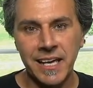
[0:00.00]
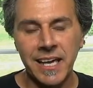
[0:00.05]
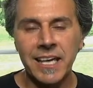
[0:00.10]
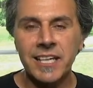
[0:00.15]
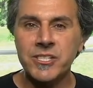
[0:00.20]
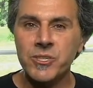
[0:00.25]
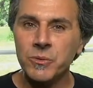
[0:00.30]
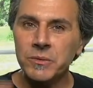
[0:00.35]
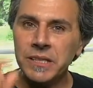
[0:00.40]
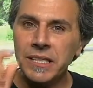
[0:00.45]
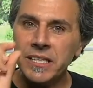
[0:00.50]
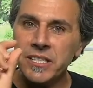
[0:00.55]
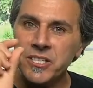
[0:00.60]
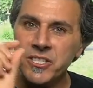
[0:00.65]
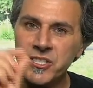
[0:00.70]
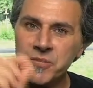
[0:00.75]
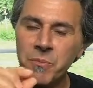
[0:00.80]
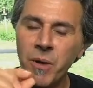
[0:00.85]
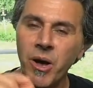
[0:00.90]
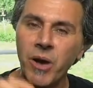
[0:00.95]
It's only a
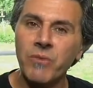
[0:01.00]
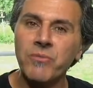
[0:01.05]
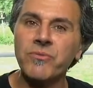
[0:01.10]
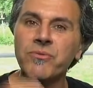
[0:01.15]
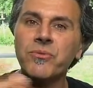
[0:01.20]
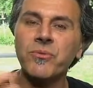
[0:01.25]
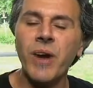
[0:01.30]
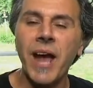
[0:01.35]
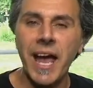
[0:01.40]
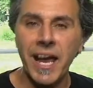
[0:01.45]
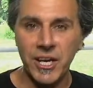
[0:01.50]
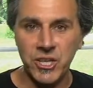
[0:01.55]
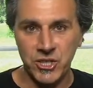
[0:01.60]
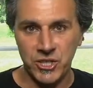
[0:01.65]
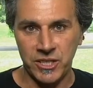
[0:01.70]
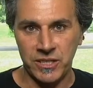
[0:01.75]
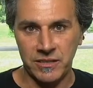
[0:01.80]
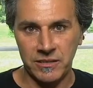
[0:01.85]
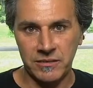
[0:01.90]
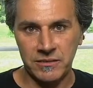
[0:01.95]
small
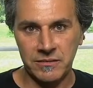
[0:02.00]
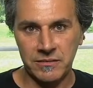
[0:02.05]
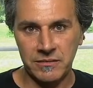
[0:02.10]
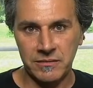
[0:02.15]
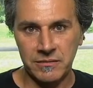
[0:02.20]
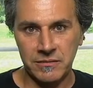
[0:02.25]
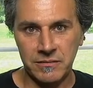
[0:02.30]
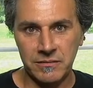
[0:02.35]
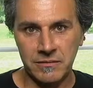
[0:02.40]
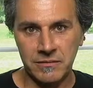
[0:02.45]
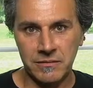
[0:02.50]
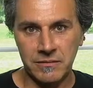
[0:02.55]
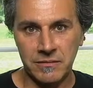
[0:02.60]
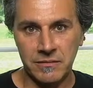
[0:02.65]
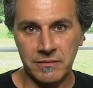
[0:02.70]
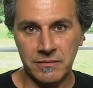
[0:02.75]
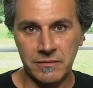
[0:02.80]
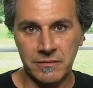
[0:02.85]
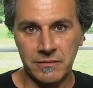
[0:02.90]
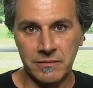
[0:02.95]
fraction
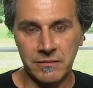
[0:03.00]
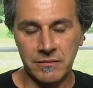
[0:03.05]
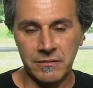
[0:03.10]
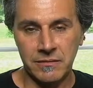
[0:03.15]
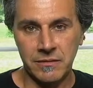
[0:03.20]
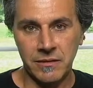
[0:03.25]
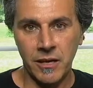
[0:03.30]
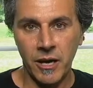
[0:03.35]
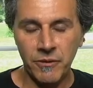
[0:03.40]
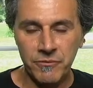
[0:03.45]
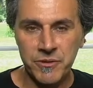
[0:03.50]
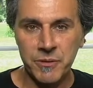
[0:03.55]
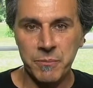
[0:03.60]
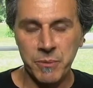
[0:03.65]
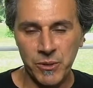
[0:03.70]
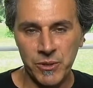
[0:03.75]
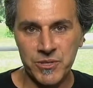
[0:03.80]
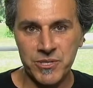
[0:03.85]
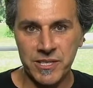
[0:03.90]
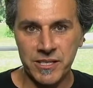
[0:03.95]
of the
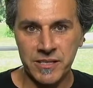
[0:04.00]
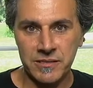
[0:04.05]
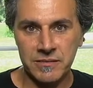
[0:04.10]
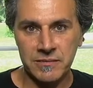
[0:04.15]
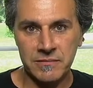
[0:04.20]
person.